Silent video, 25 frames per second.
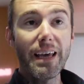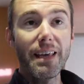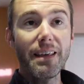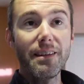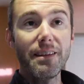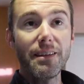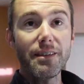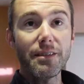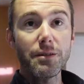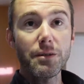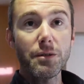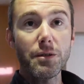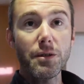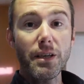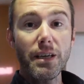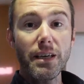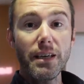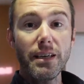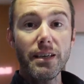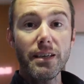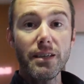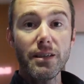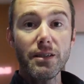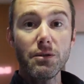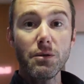This
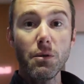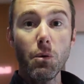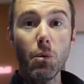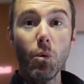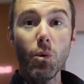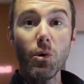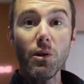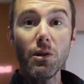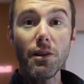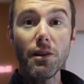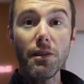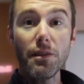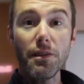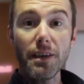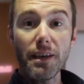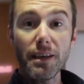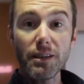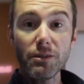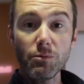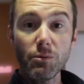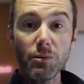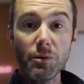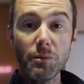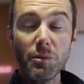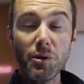is one of the
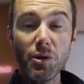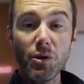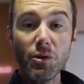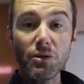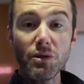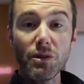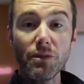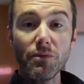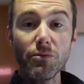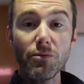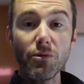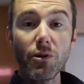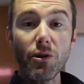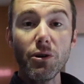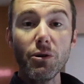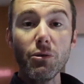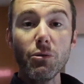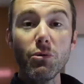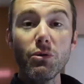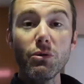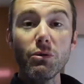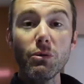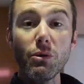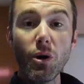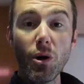things we're gonna be using for our new
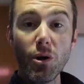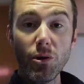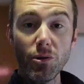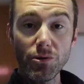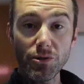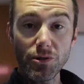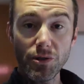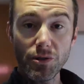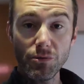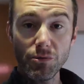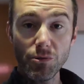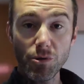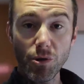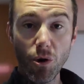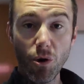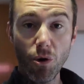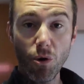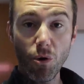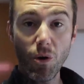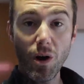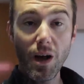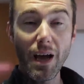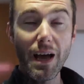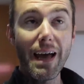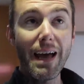through holes,
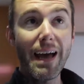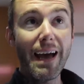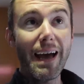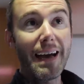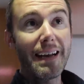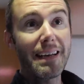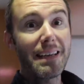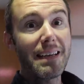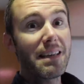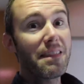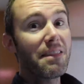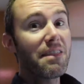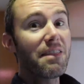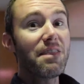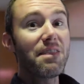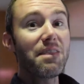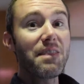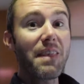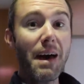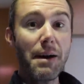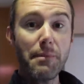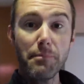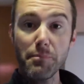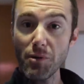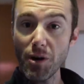so had to get
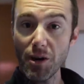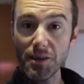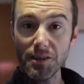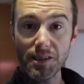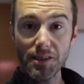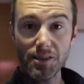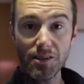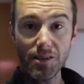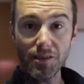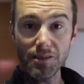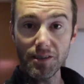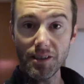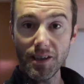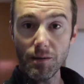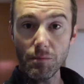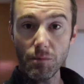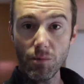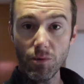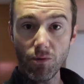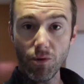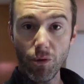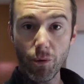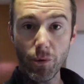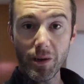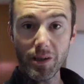that project all done
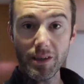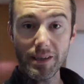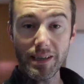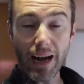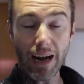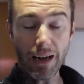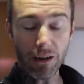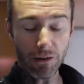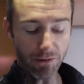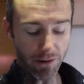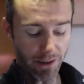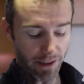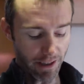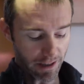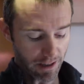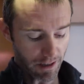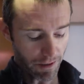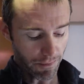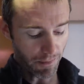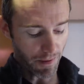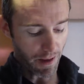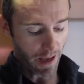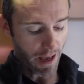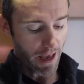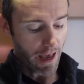before we could tackle this.
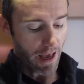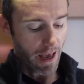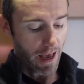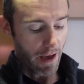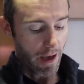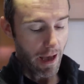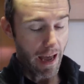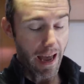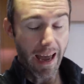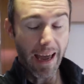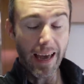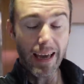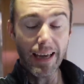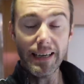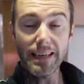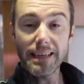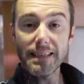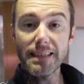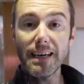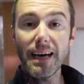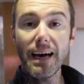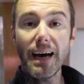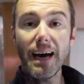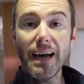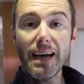
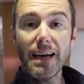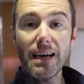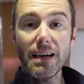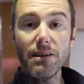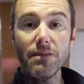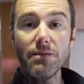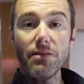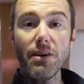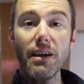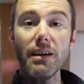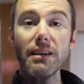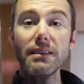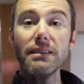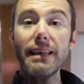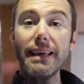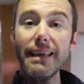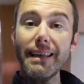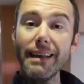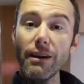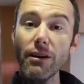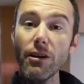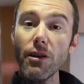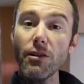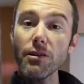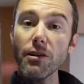And I have laid
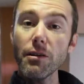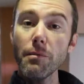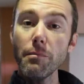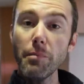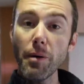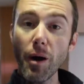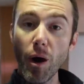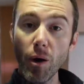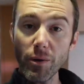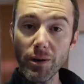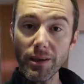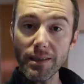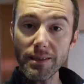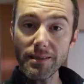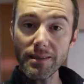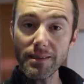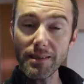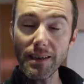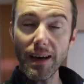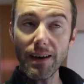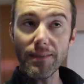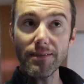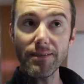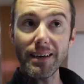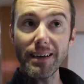out all the
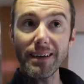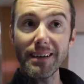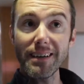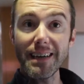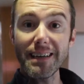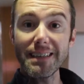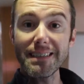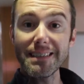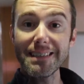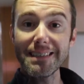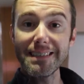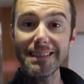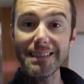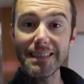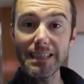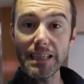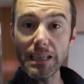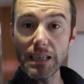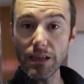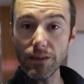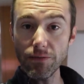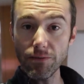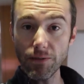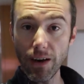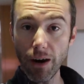components. I've got an
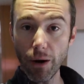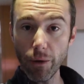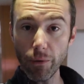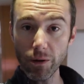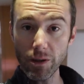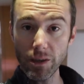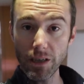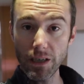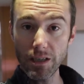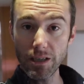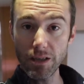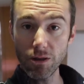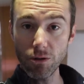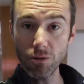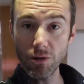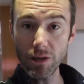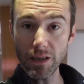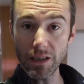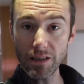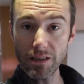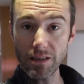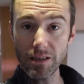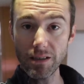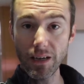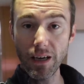idea for how we're gonna do
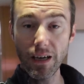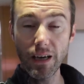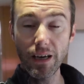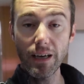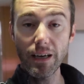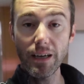this.